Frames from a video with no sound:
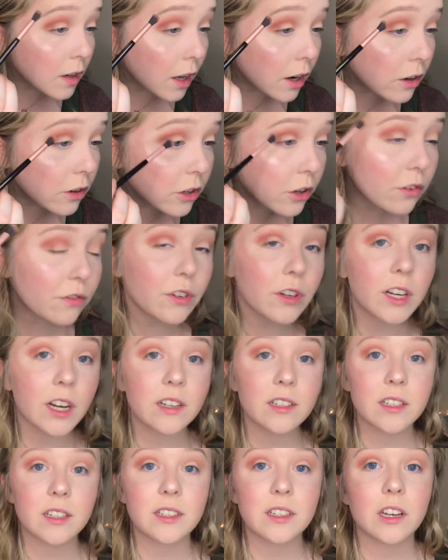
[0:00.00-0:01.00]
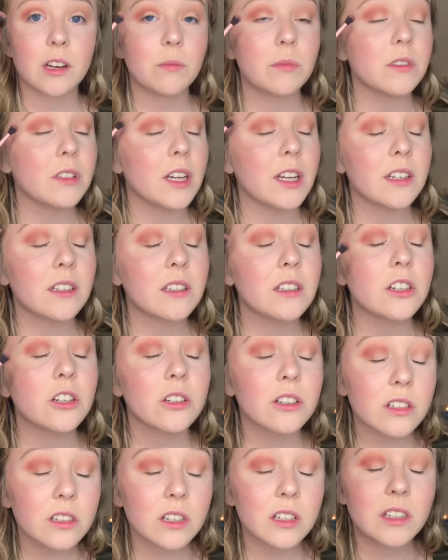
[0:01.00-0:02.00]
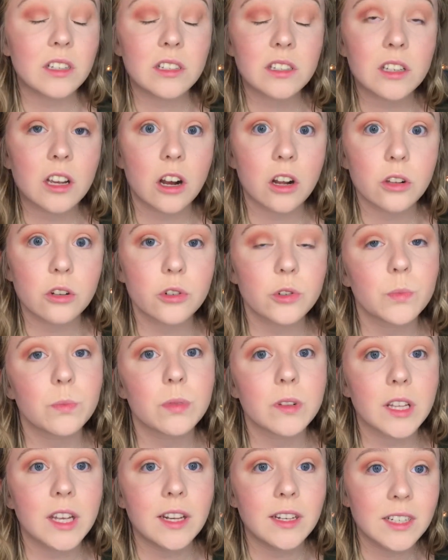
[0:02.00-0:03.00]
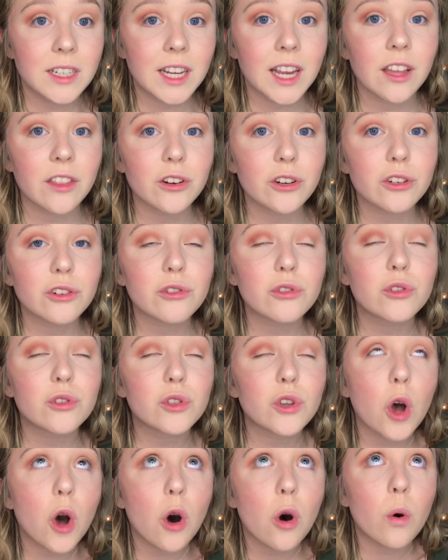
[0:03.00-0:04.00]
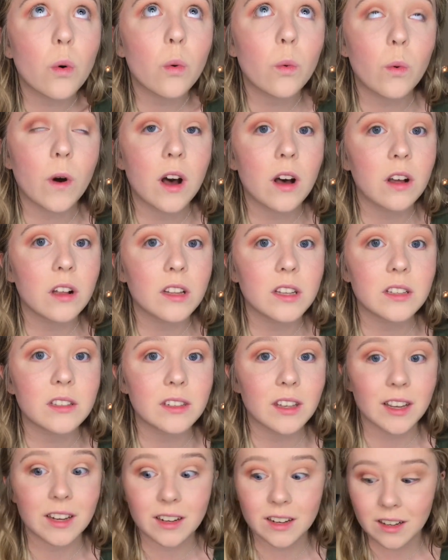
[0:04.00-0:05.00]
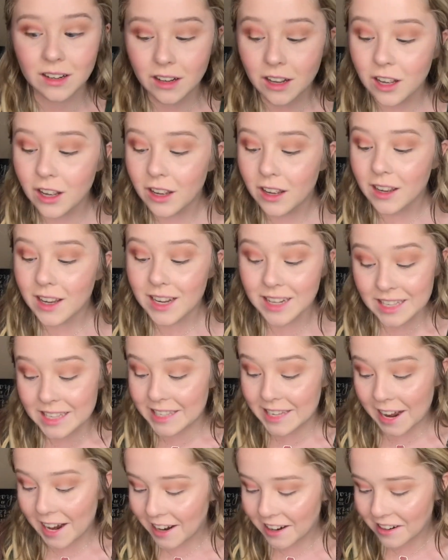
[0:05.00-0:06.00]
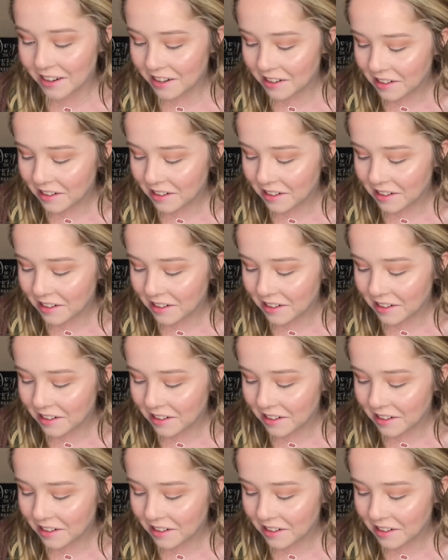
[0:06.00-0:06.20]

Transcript: I don't know if you guys can tell, but like seriously, these colors blend together so well. It's like insane.